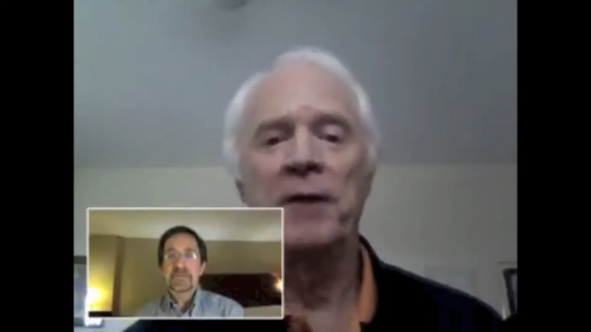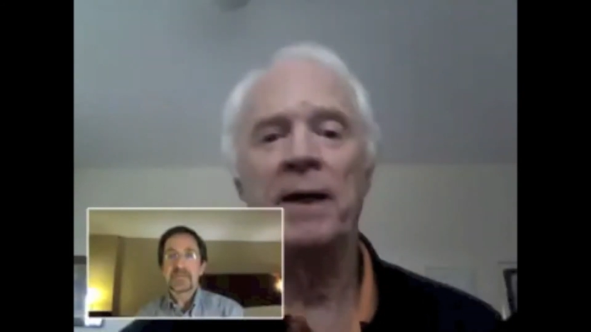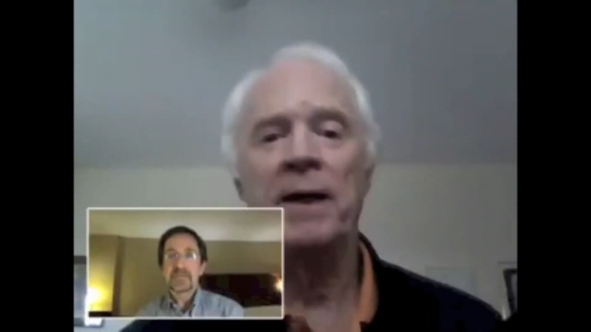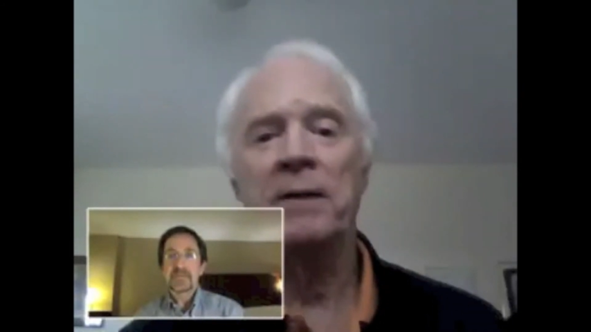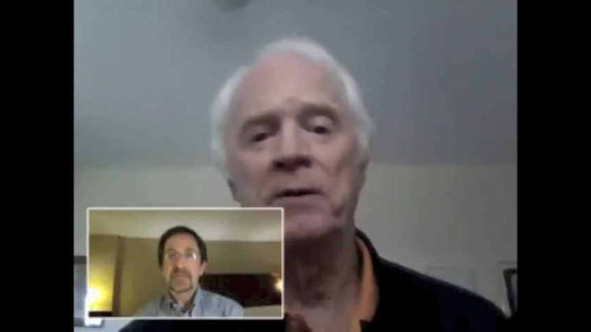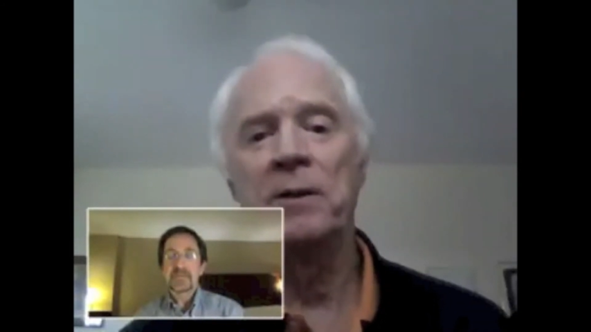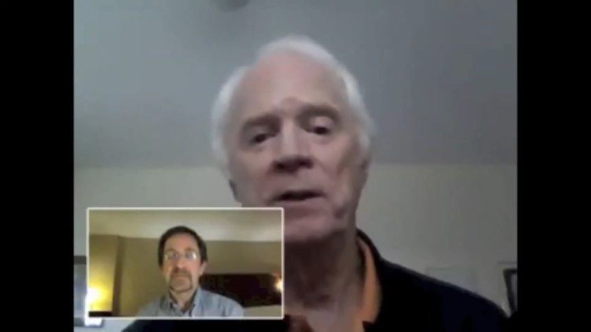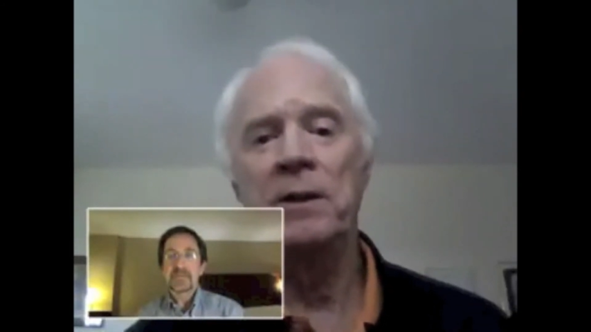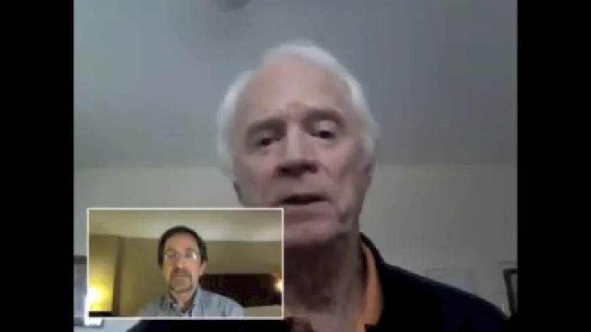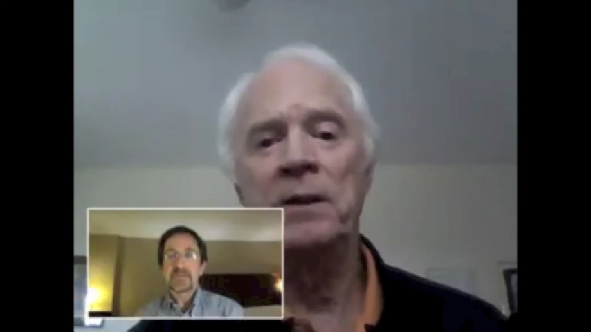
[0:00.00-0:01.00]
Speaker 1: In fact,
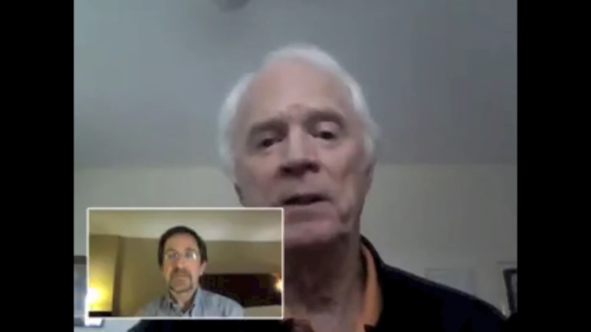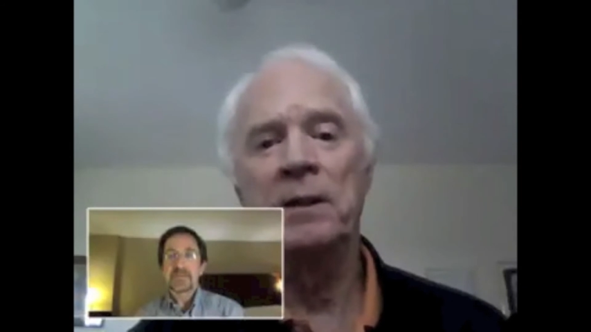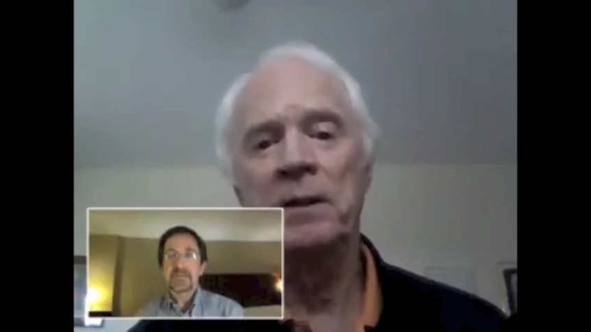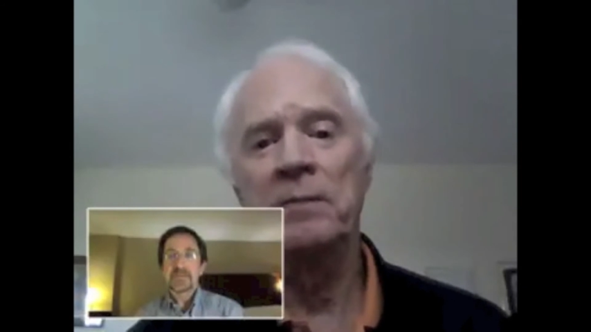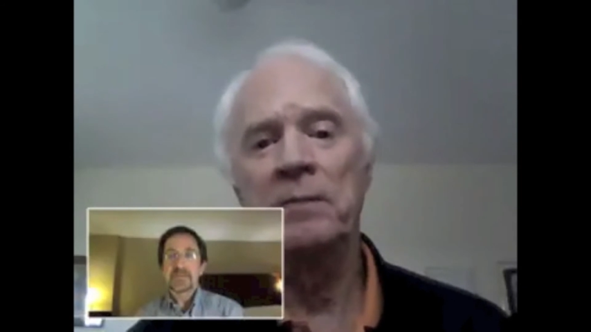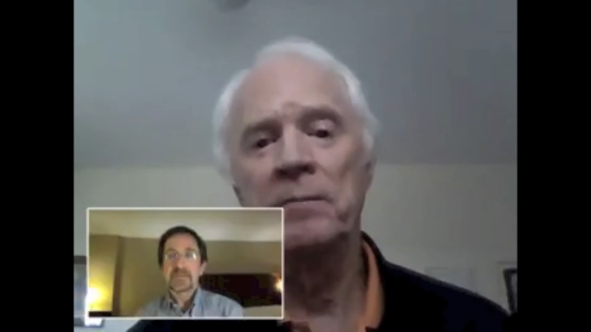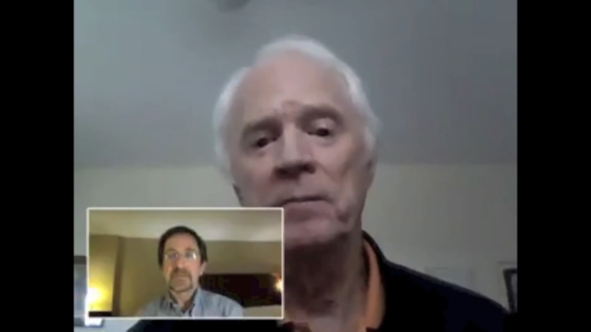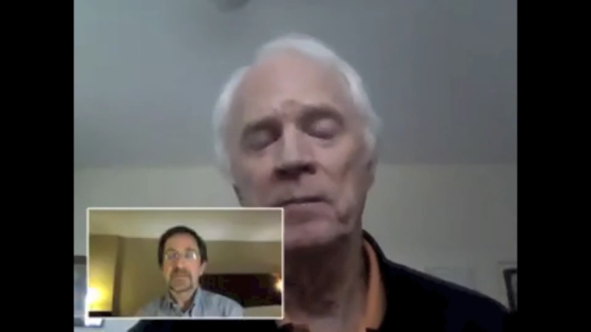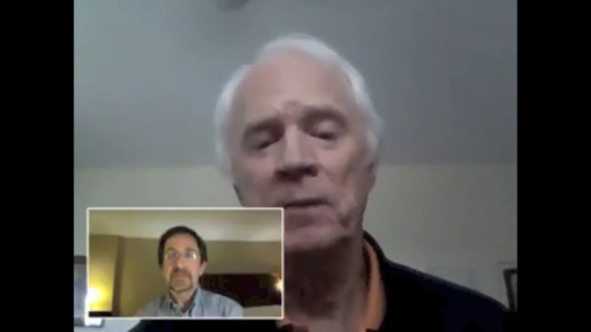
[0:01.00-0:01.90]
the uh,